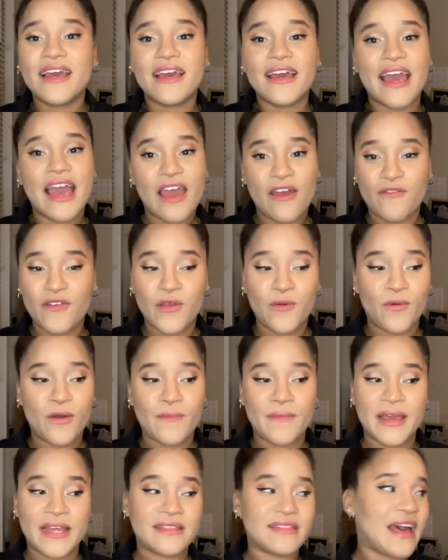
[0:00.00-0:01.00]
every
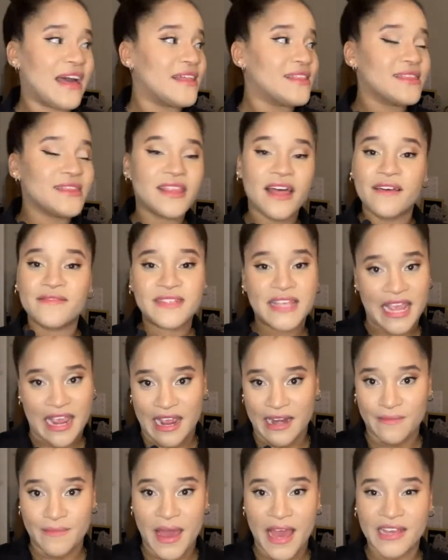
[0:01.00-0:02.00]
woman that loves
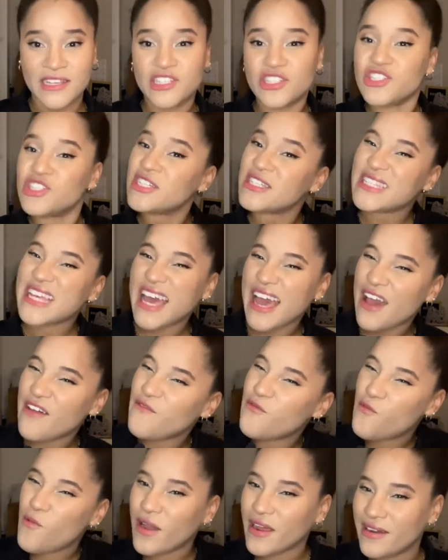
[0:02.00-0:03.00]
handbags just to
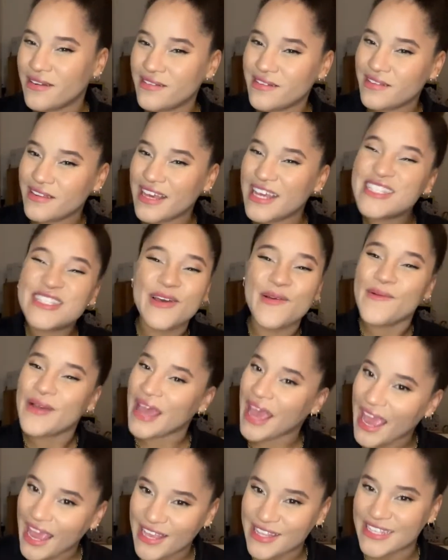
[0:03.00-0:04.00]
have one. It's
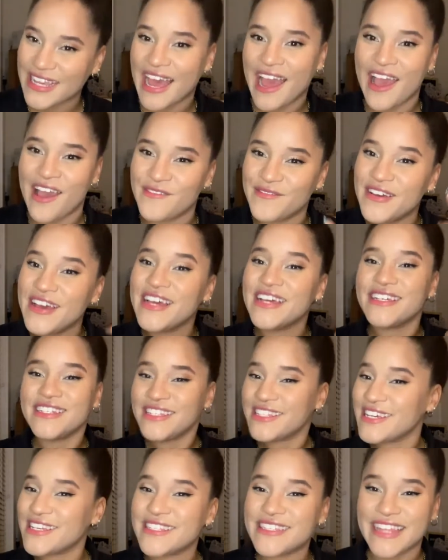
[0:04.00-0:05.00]
okay to have
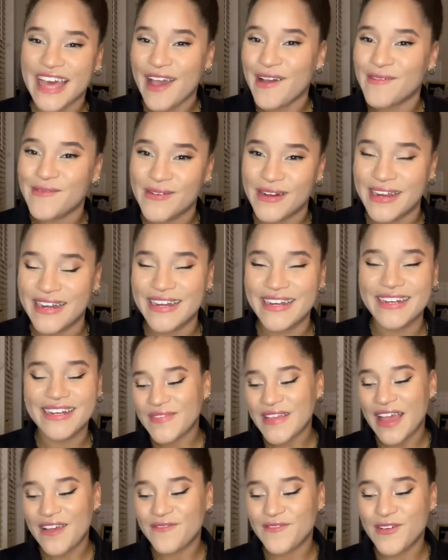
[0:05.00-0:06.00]
just that one.
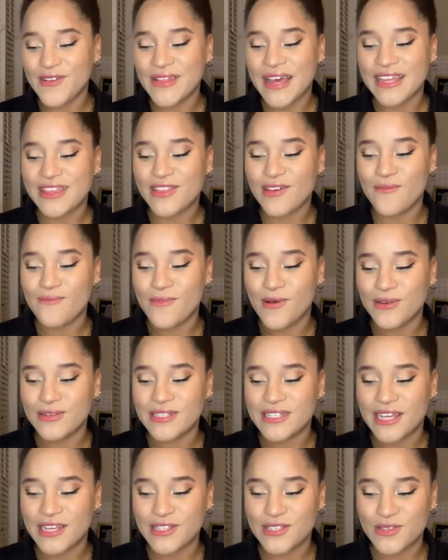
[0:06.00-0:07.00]
I feel like the Mont
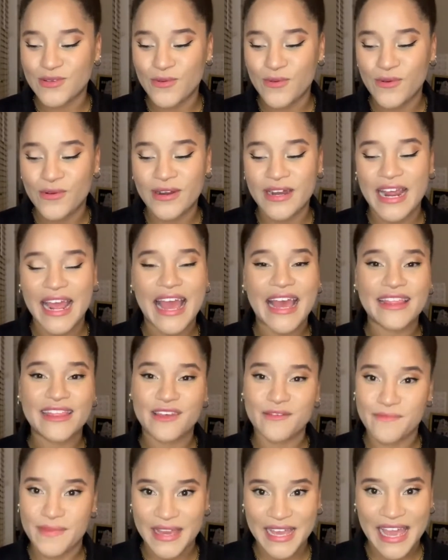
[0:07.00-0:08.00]
Tessour and the
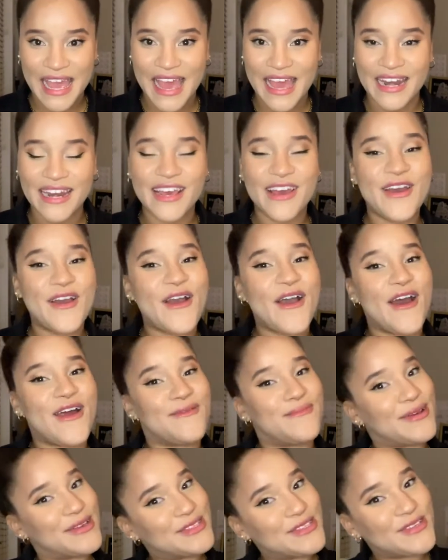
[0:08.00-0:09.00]
baguette are
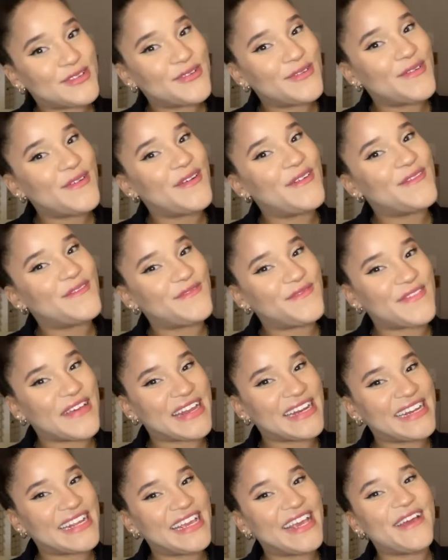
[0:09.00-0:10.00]
my two
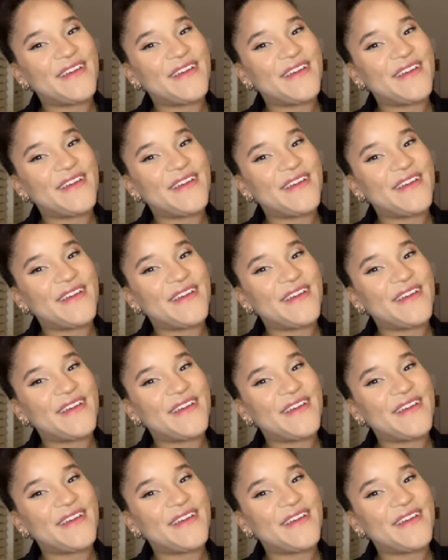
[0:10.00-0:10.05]
Fendi